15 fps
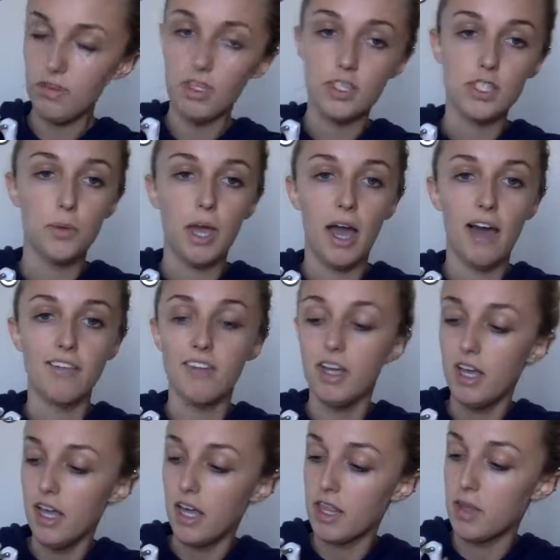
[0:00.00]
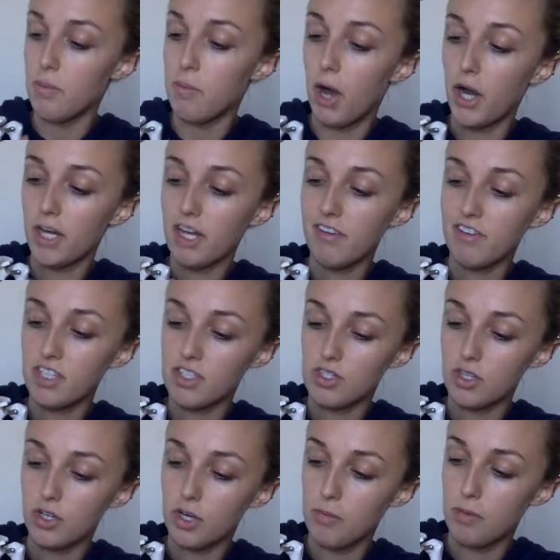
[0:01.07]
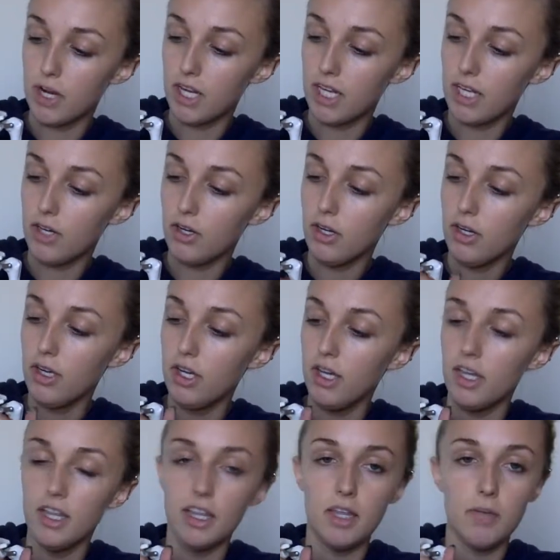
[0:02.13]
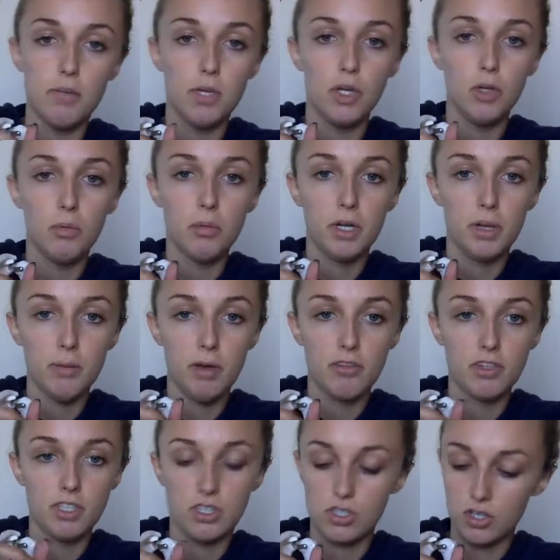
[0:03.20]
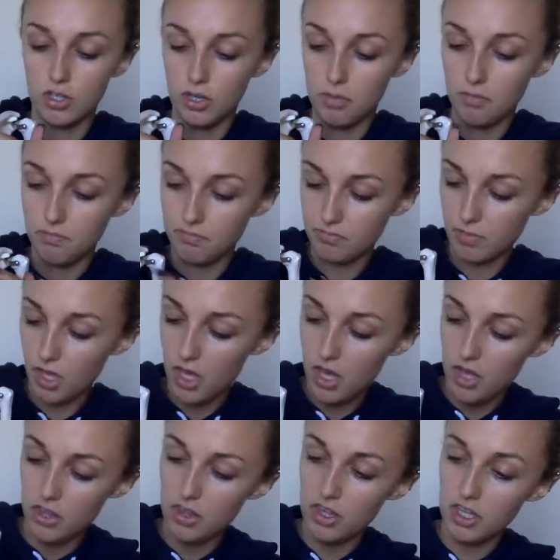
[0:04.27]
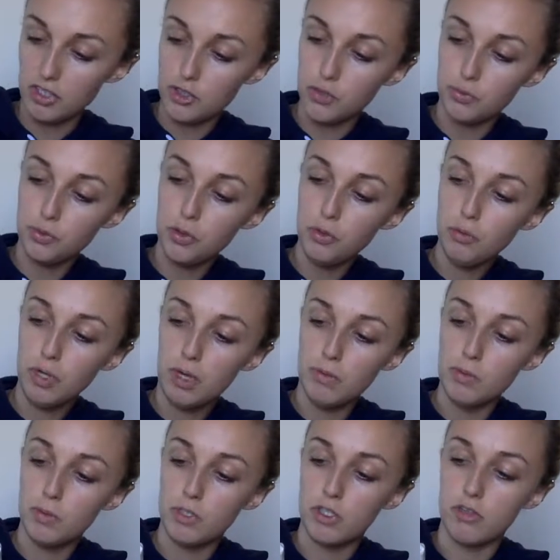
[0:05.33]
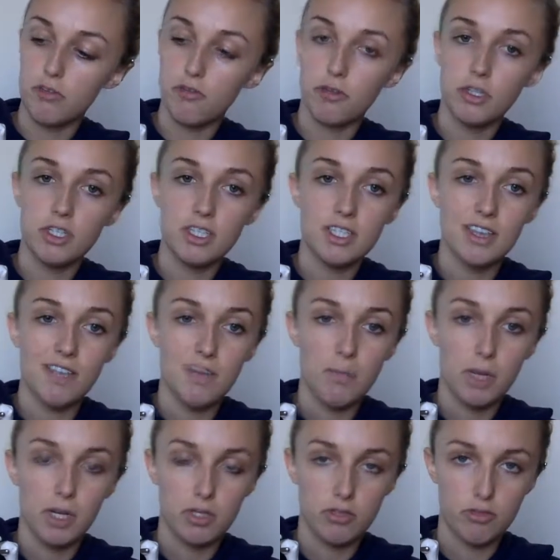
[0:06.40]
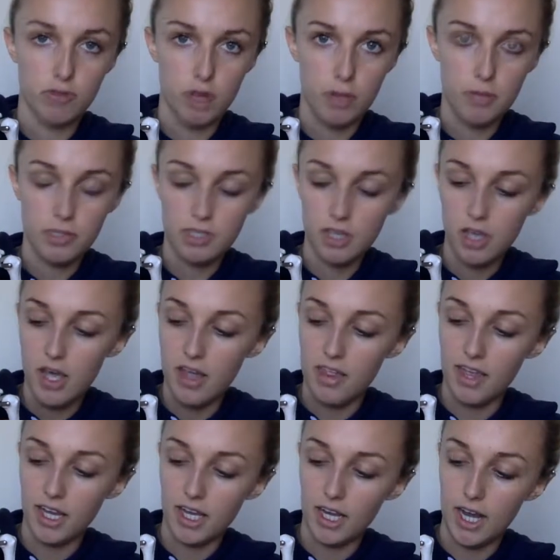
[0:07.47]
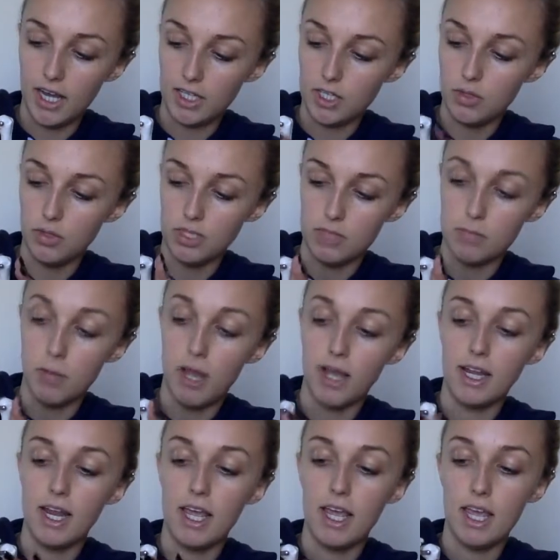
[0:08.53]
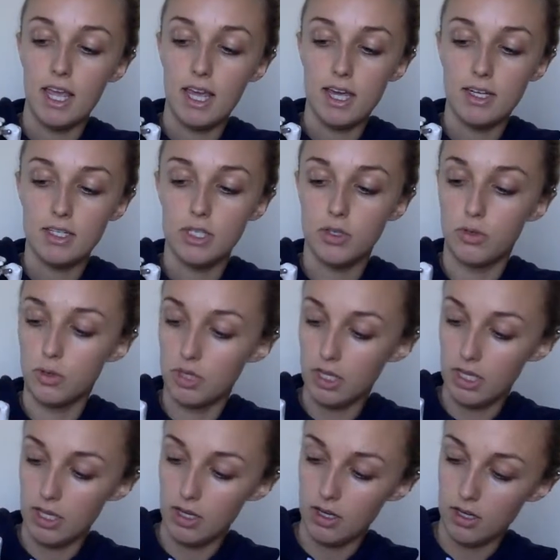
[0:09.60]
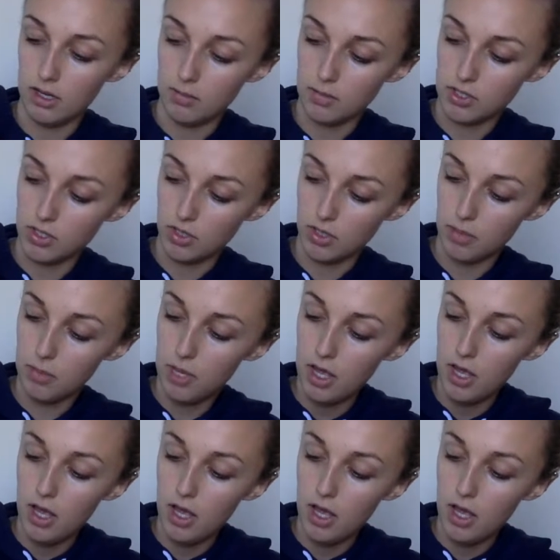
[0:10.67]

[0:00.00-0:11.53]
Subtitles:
So we have the body of the sternum right here, the manubrium of the sternum, the true ribs, which are the first 7 pairs of ribs. They connect to the spine and to the sternum.